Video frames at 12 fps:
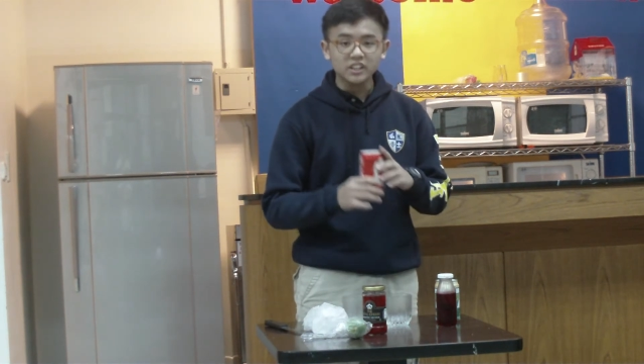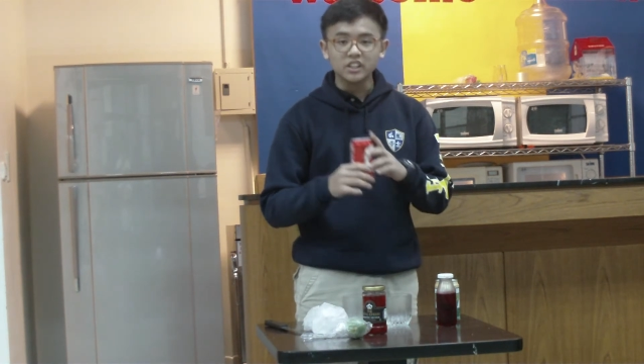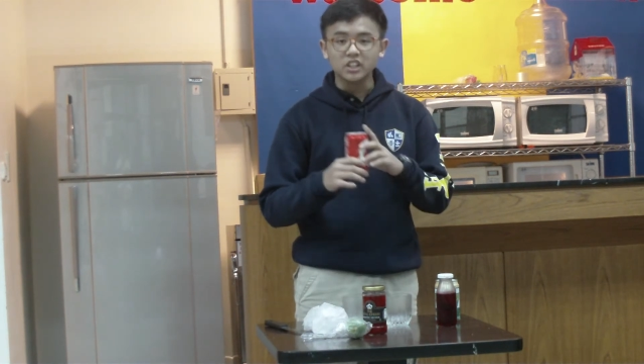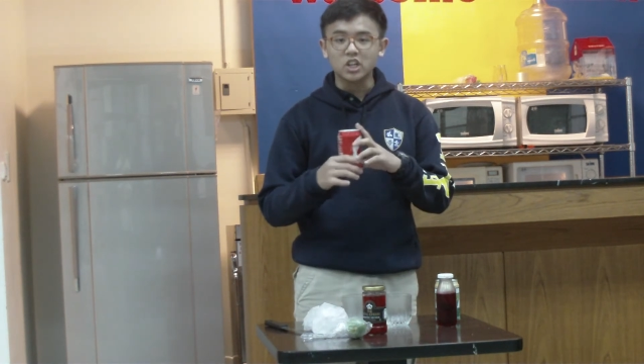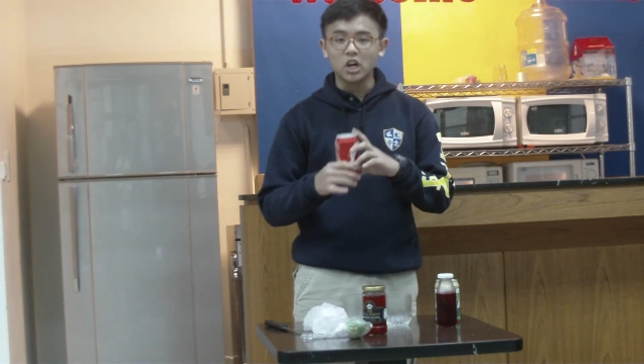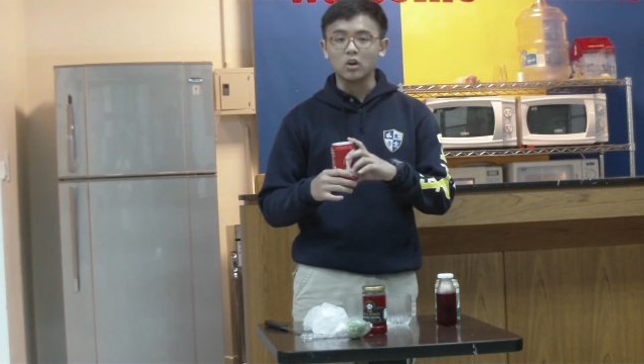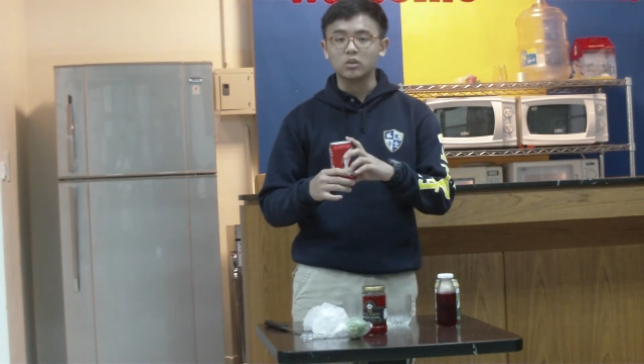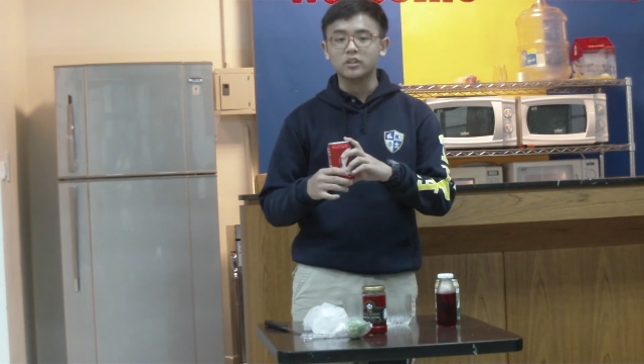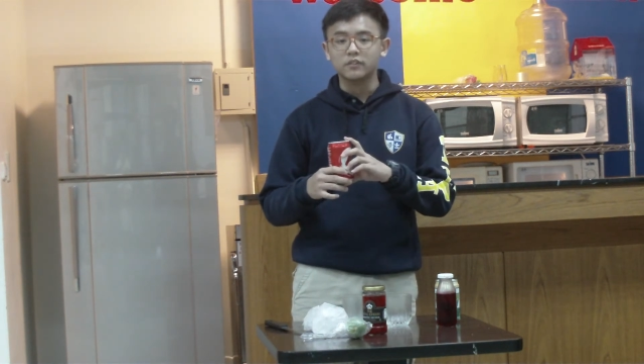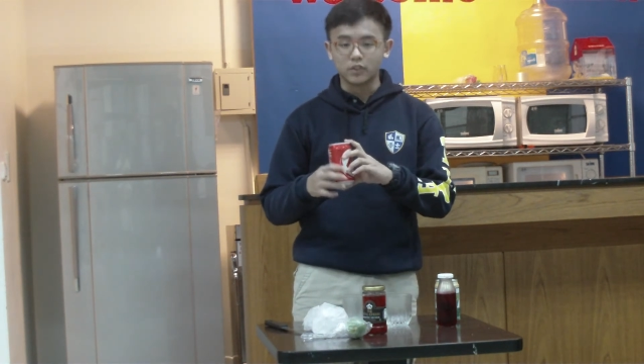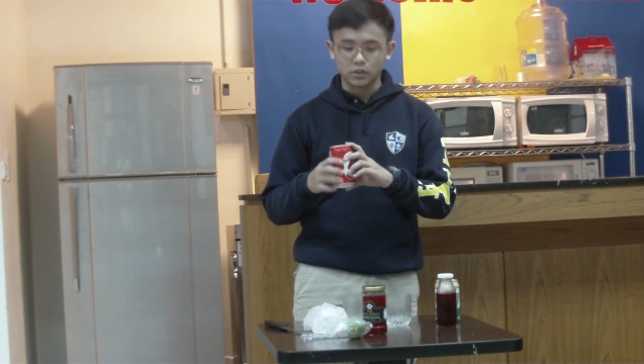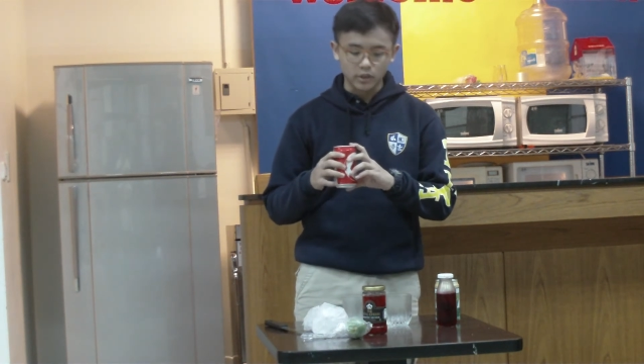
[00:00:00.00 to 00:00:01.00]
need a Coke
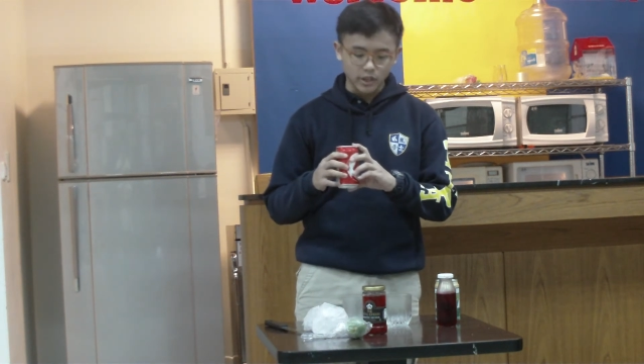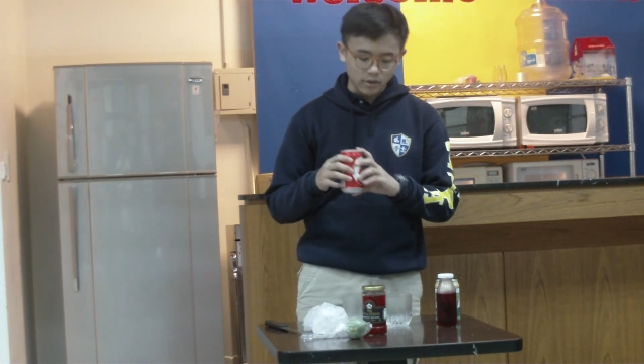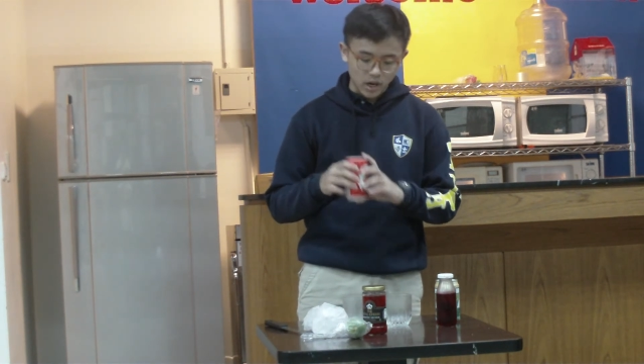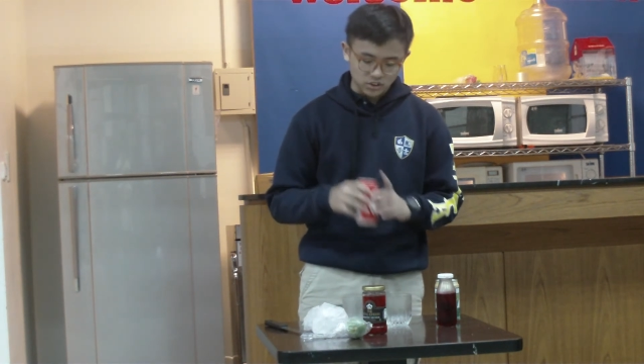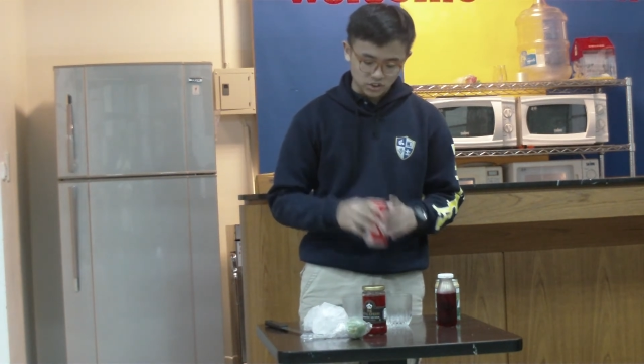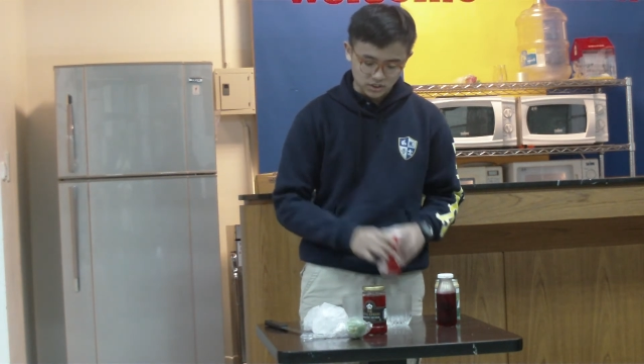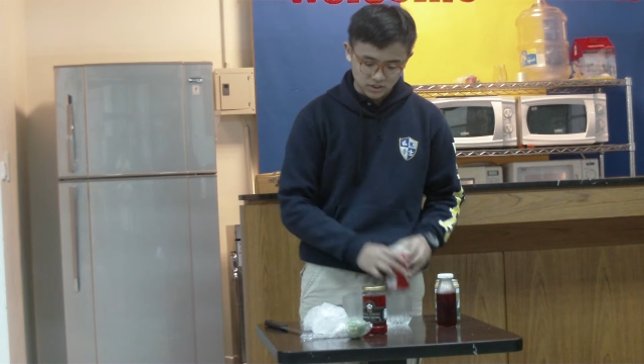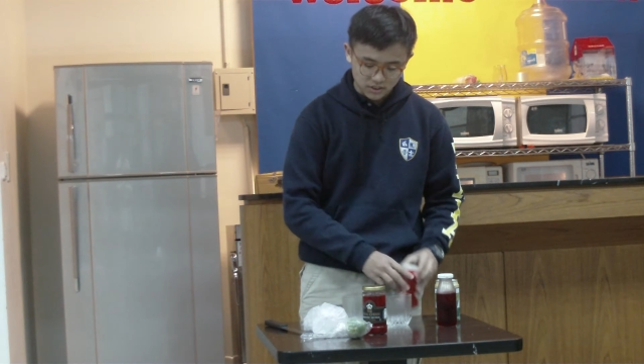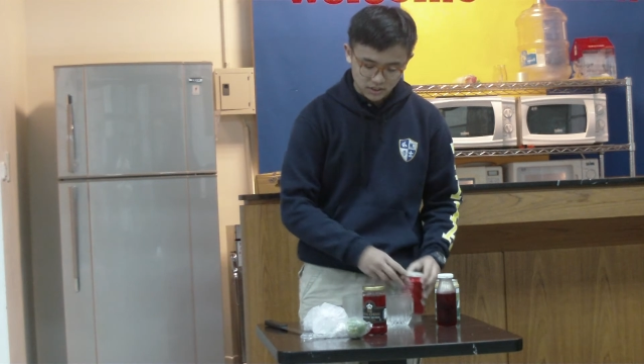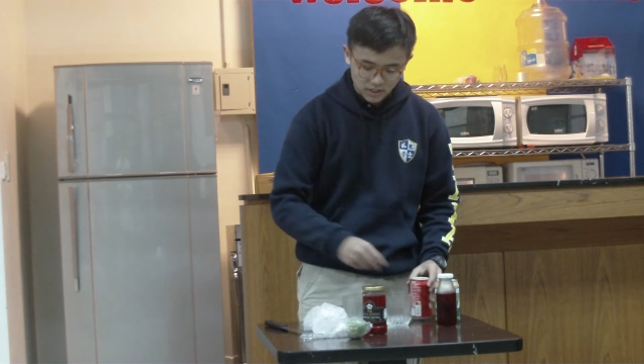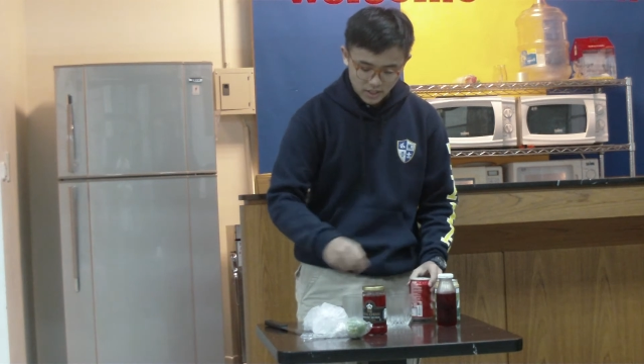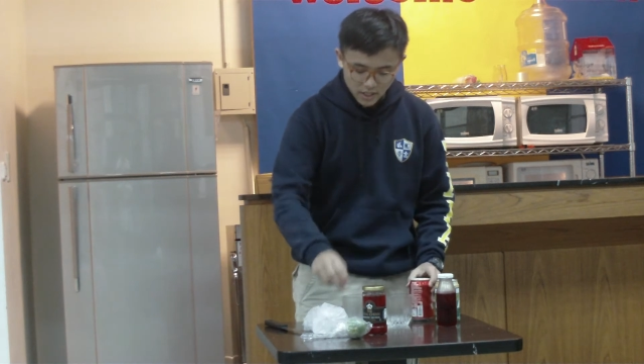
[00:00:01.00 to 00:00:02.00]
for Roy Rogers.
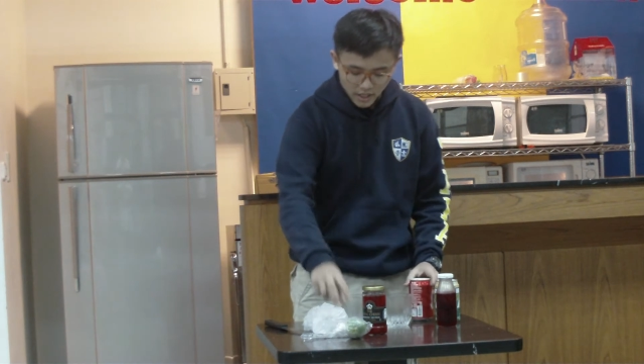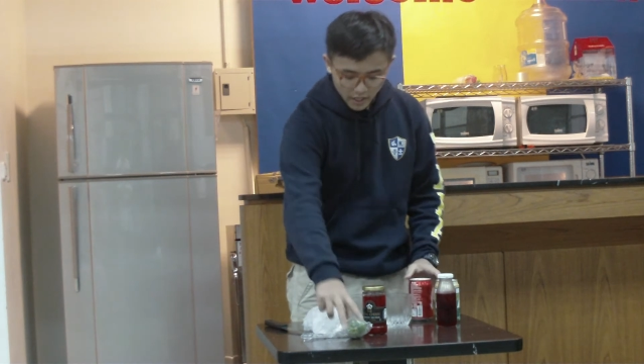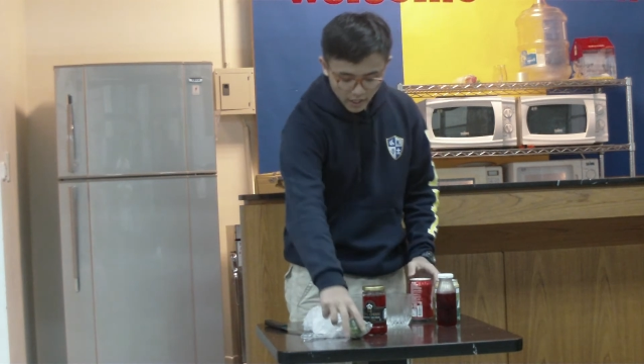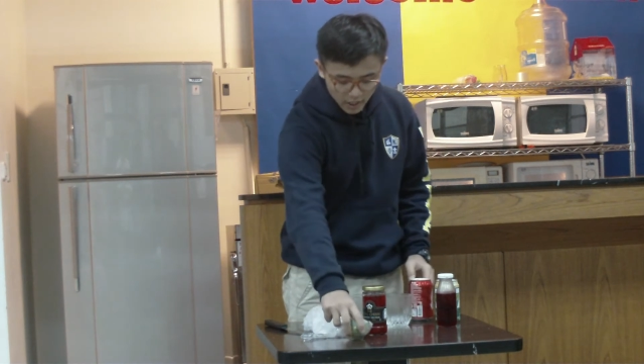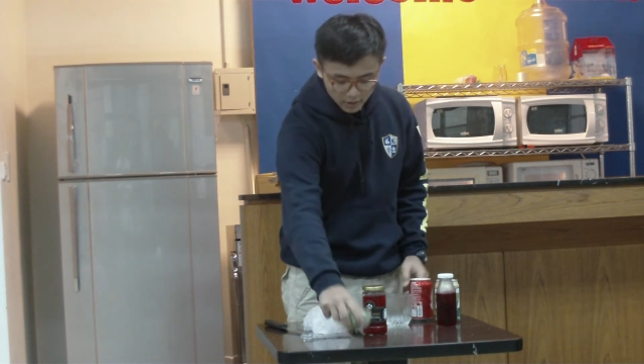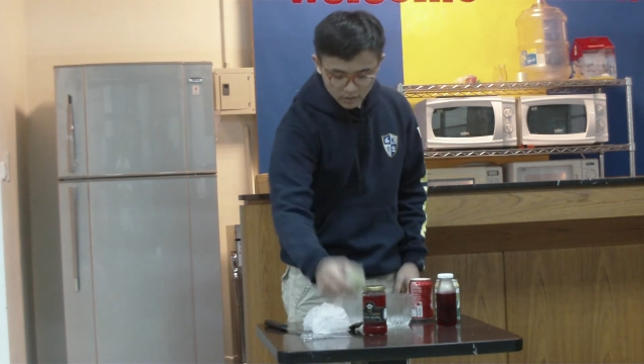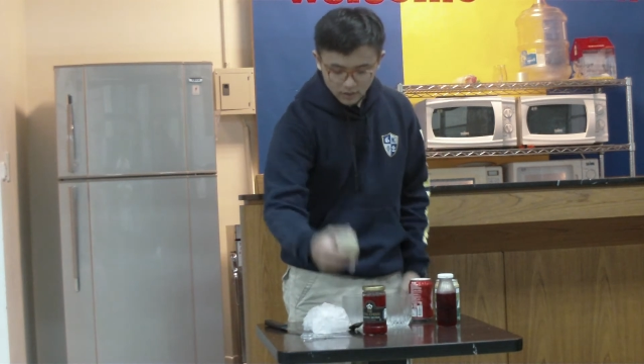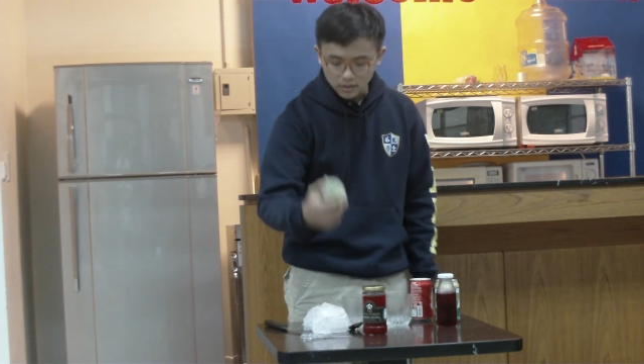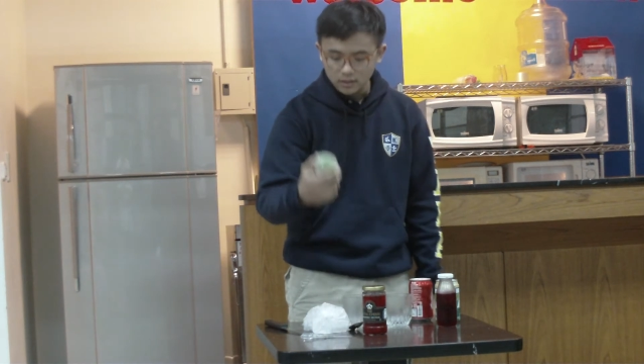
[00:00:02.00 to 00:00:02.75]
And